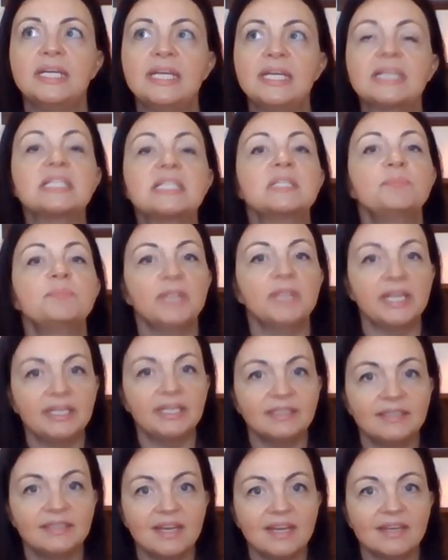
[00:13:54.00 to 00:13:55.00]

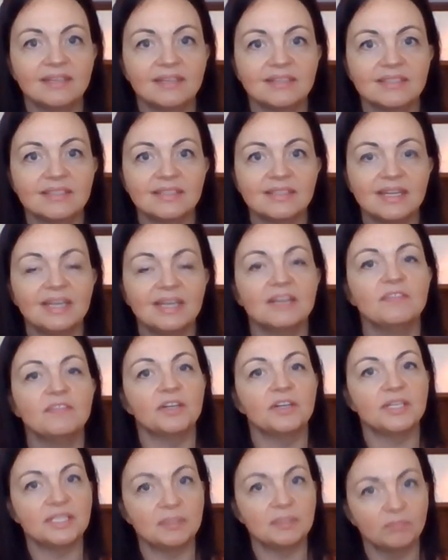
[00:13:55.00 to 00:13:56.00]
explain things in a
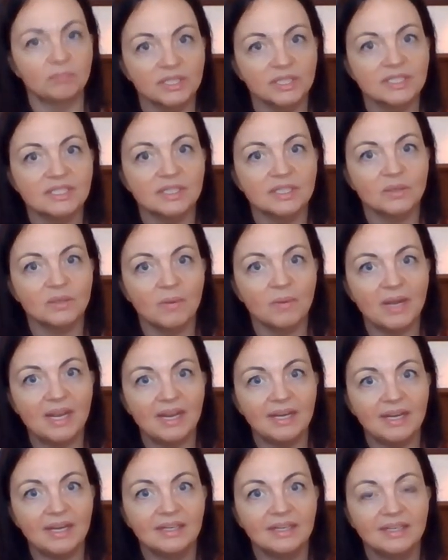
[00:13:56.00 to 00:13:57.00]
very simplistic
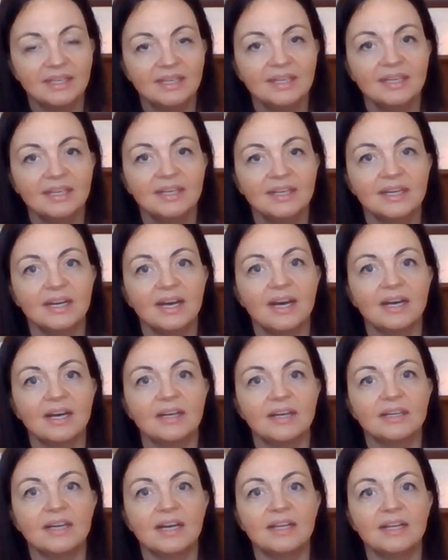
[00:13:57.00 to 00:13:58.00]
way,
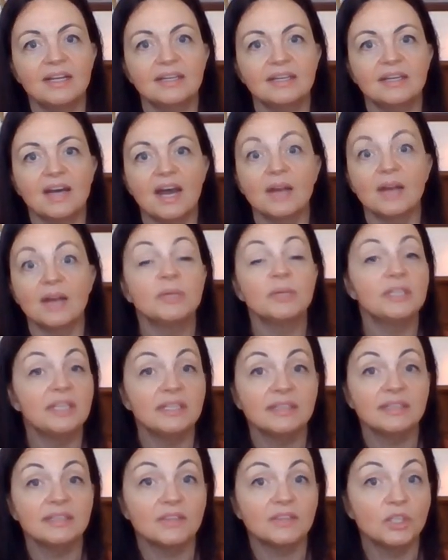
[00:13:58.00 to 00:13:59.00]
uh, I would
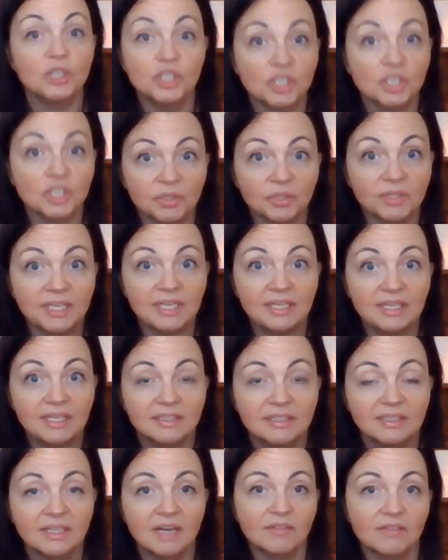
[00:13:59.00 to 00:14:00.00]
think that the journey
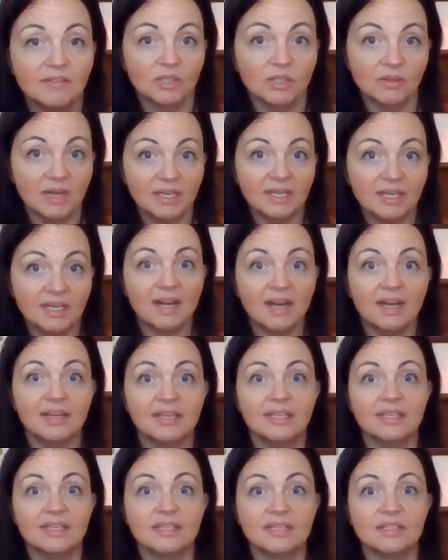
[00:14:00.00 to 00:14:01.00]
of a karate
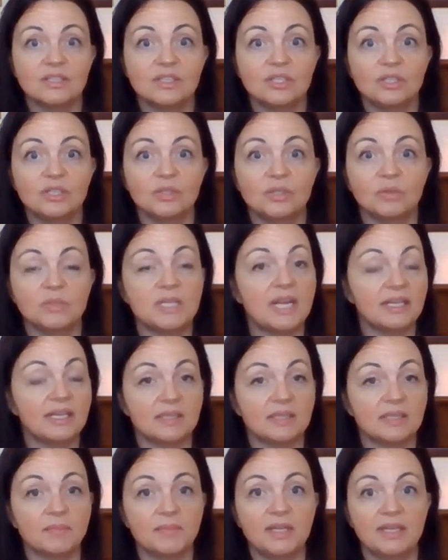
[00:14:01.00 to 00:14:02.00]
ka is to take
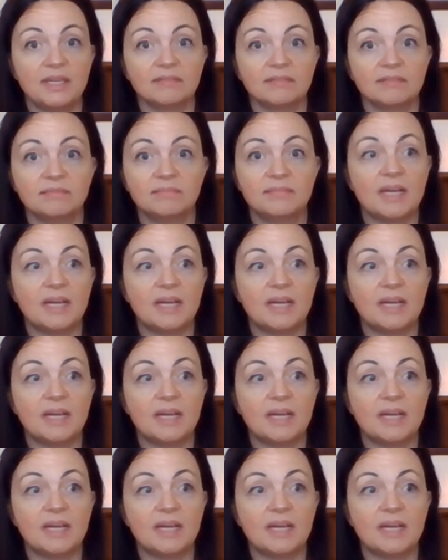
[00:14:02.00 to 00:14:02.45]
something